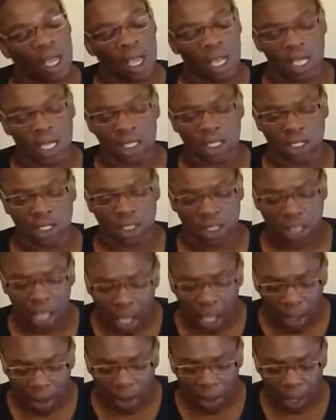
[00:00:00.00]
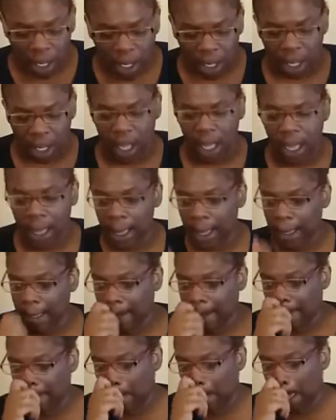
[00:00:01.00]
So
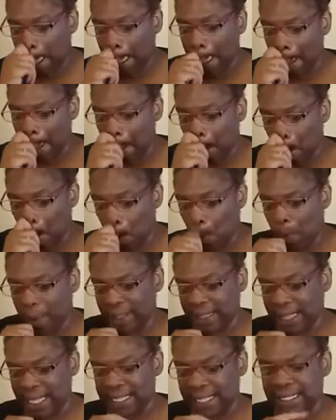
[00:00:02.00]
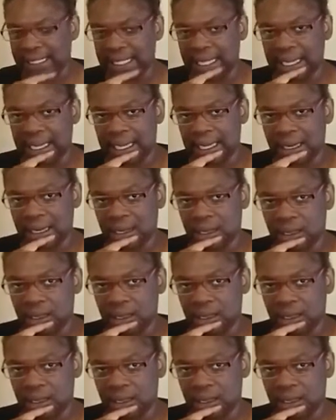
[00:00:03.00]
when they did